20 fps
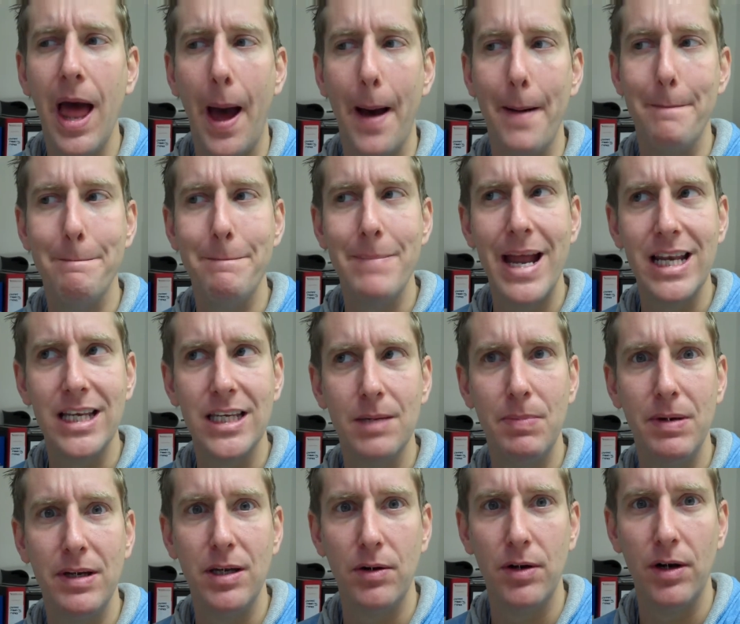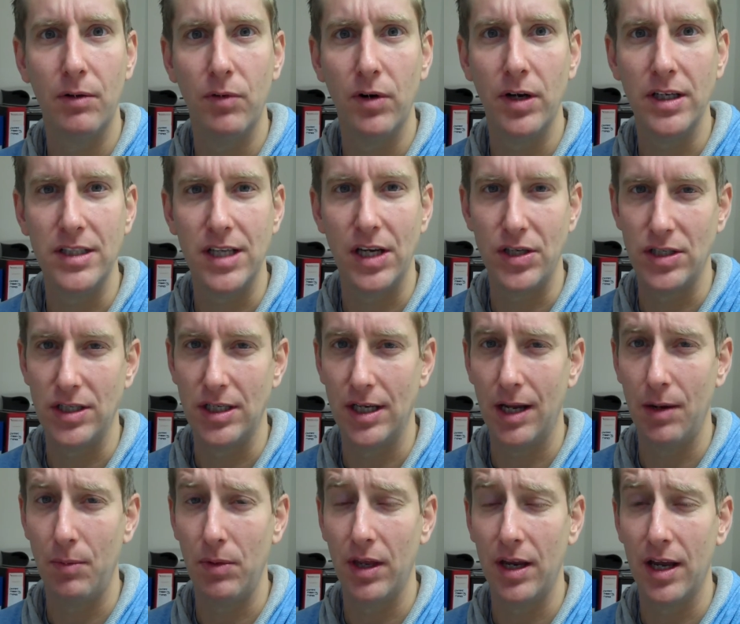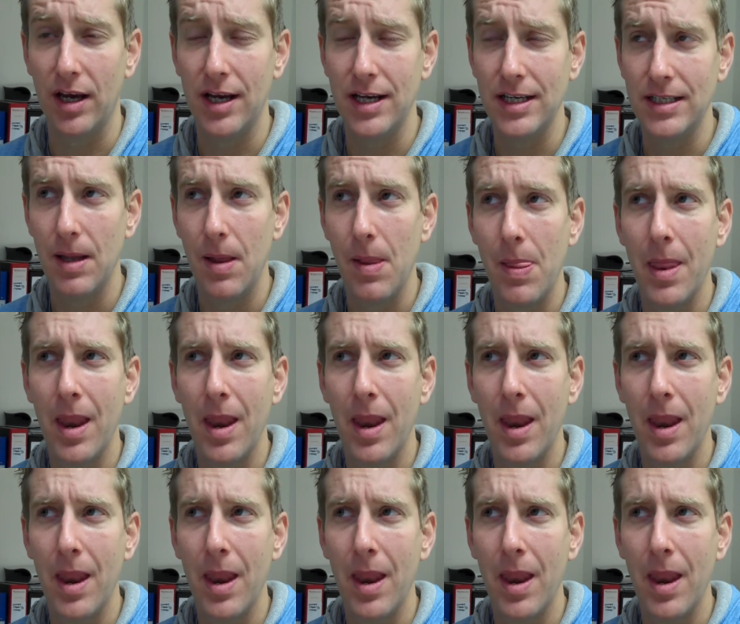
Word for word: I'm meant to be doing a running session tonight with the guys.